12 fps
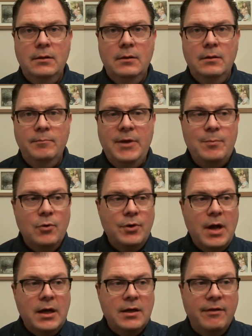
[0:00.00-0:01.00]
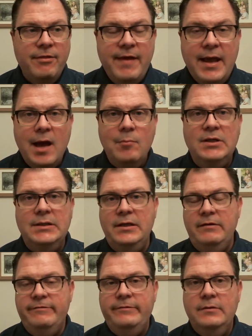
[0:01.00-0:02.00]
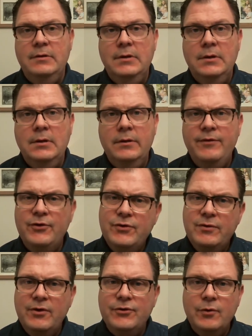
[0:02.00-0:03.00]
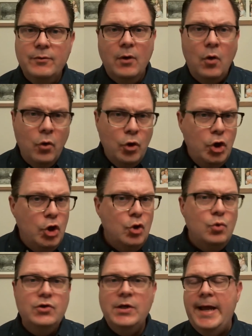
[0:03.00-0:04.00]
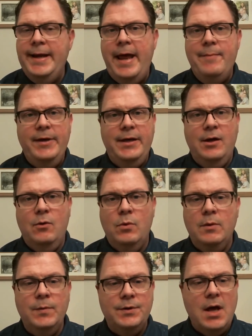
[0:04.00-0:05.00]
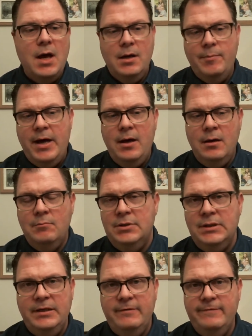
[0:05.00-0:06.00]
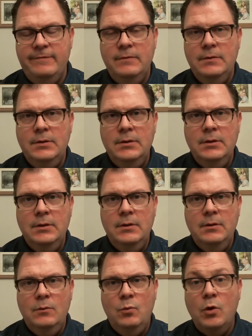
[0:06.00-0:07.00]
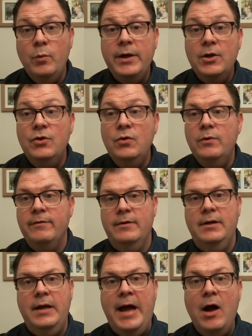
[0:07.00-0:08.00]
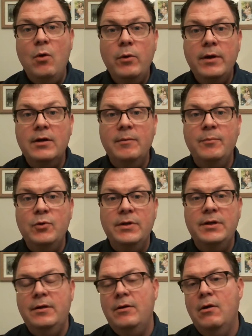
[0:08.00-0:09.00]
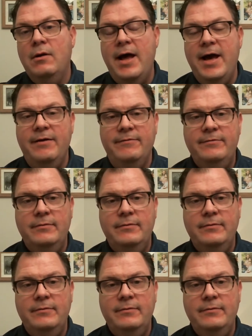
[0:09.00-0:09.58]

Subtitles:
people are not going to think I believe. There's a huge dynamic here when we're talking about unbelief. What are we going to do with it? How are we going to put it in our life?